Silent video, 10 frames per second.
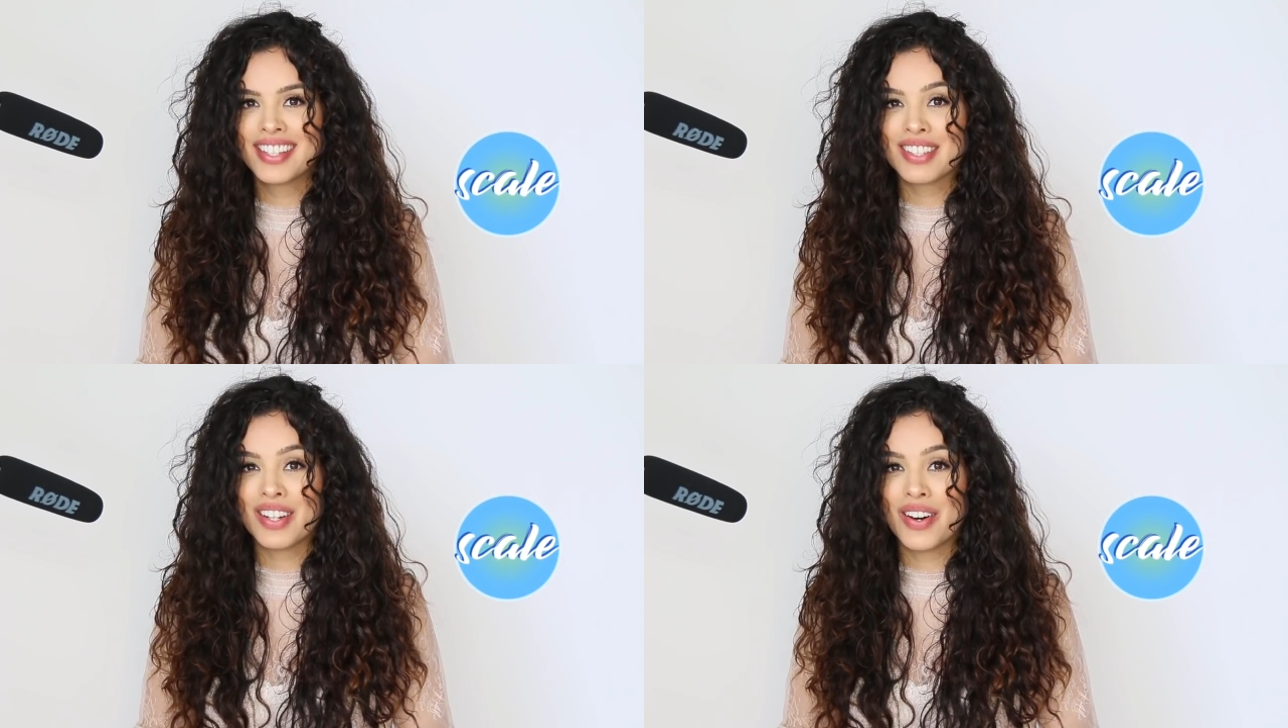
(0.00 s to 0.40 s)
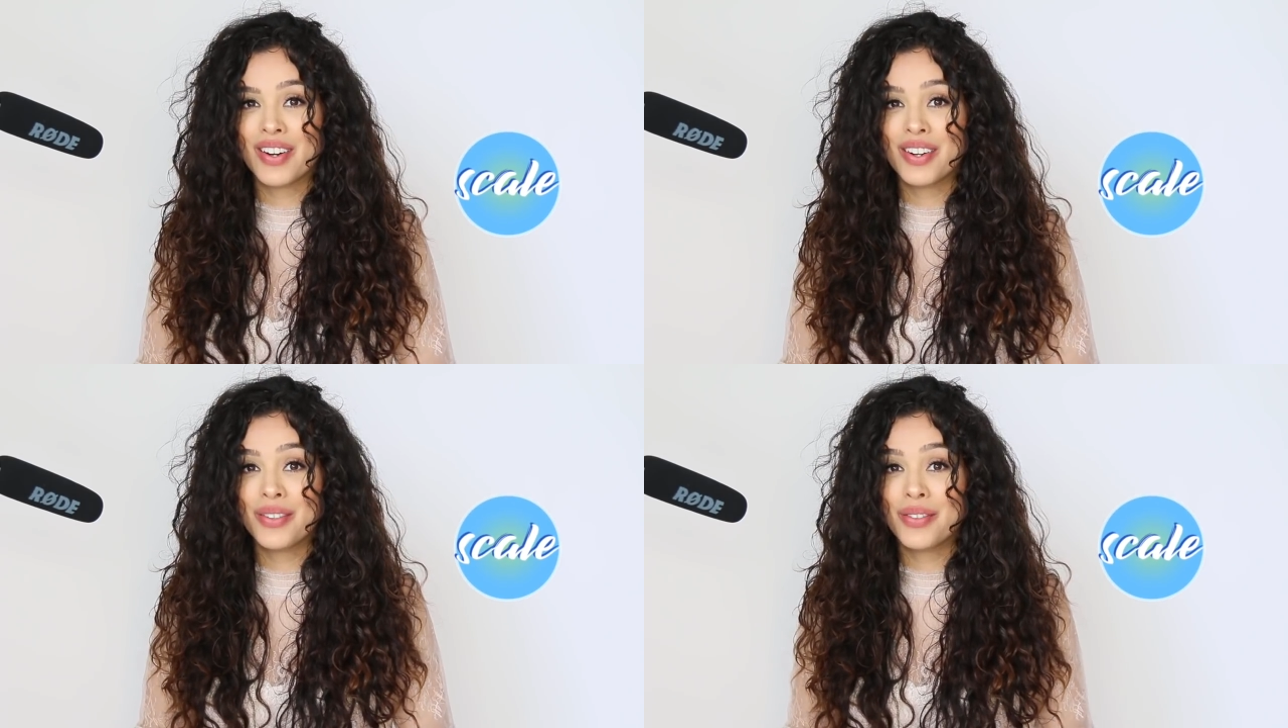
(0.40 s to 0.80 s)

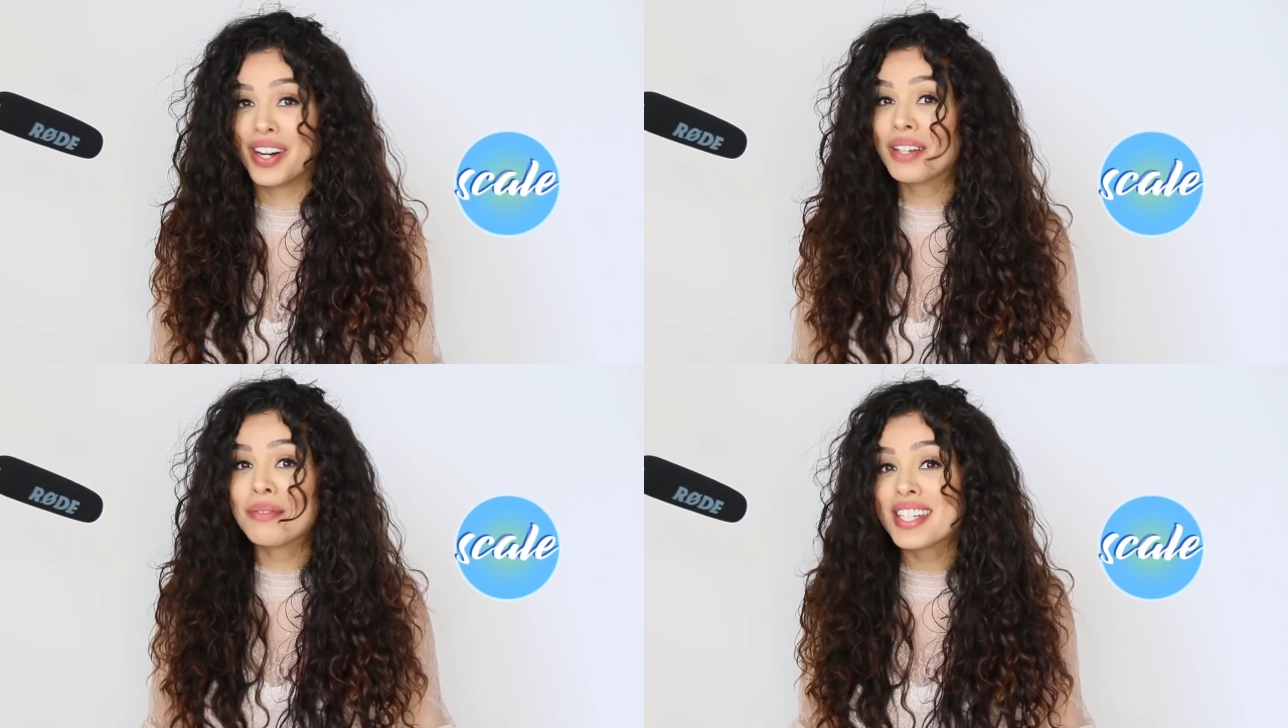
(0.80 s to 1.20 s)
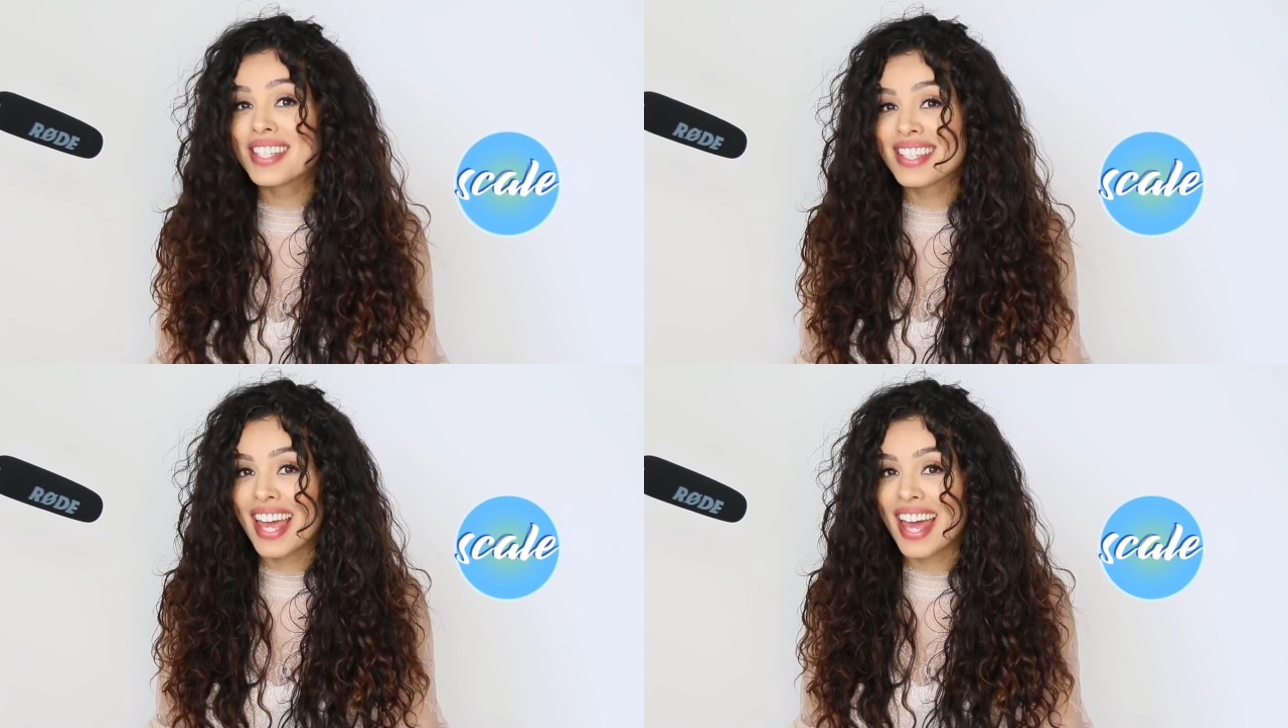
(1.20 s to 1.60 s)
So, welcome to
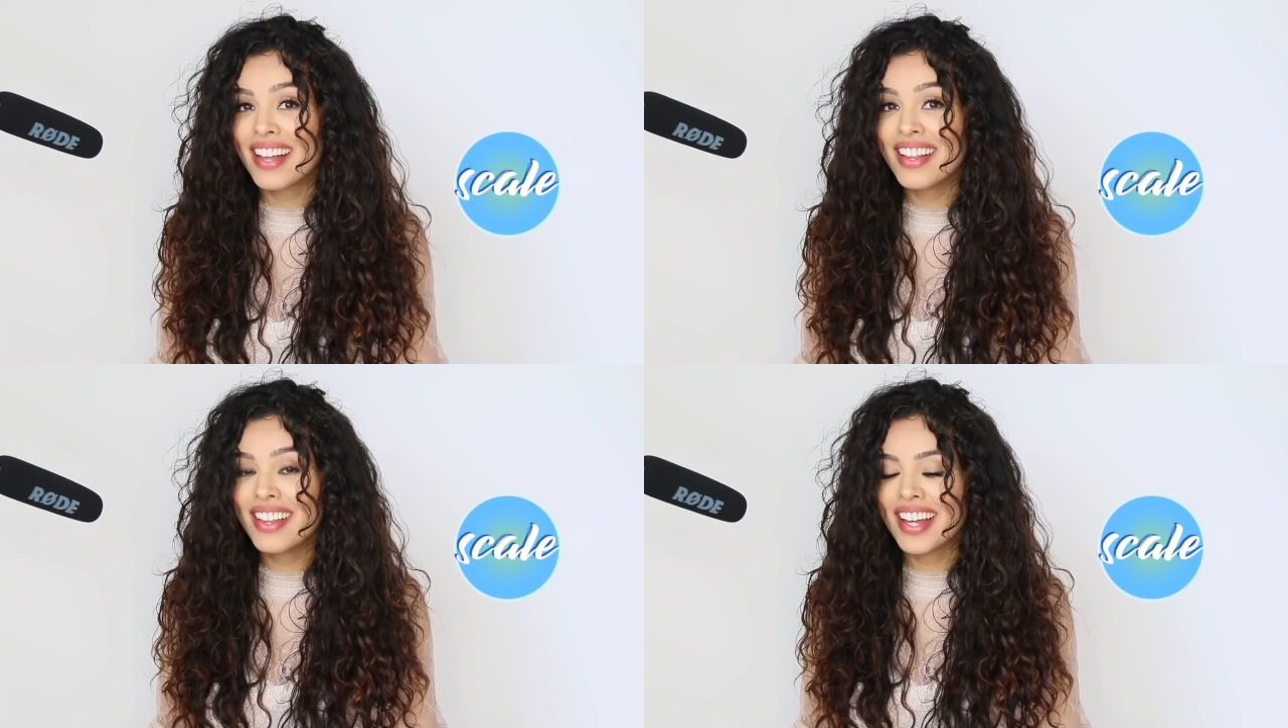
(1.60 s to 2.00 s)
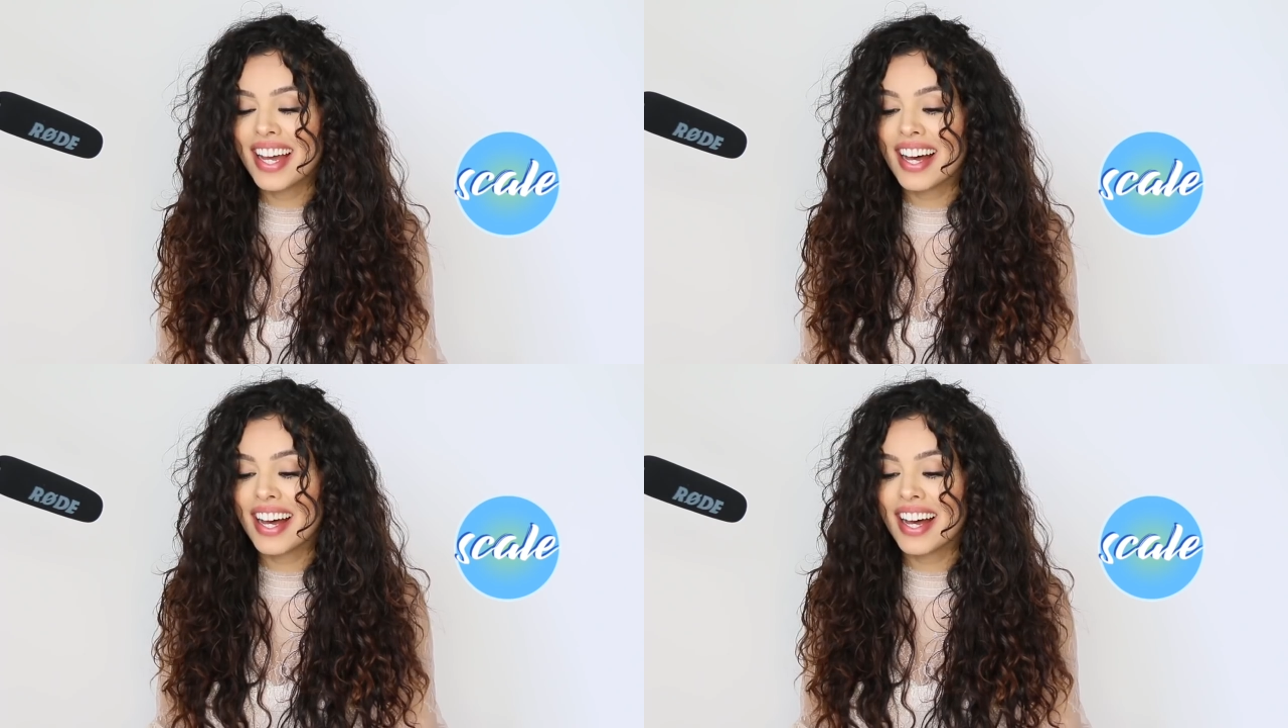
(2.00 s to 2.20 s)
Scale.